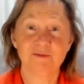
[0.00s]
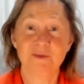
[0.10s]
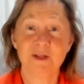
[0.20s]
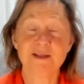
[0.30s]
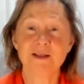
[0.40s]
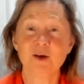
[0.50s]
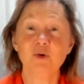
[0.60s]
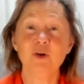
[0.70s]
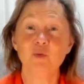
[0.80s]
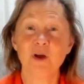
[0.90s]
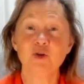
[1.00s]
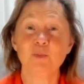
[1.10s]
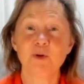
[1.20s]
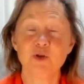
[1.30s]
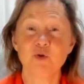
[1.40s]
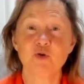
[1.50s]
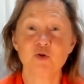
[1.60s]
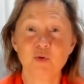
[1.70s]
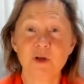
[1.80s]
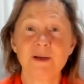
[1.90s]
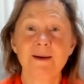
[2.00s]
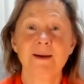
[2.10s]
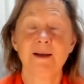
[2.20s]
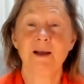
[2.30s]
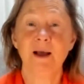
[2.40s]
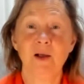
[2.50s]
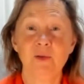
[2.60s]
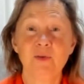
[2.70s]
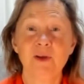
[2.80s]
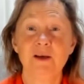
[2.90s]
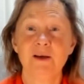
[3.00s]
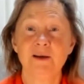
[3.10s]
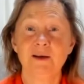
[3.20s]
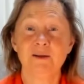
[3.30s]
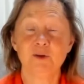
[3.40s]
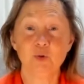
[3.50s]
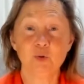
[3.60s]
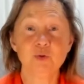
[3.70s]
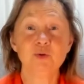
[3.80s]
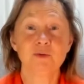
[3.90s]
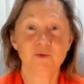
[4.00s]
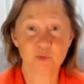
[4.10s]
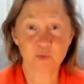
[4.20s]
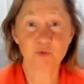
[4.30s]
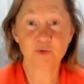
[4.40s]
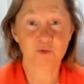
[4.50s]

that's the only way to produce truly healthy and good food for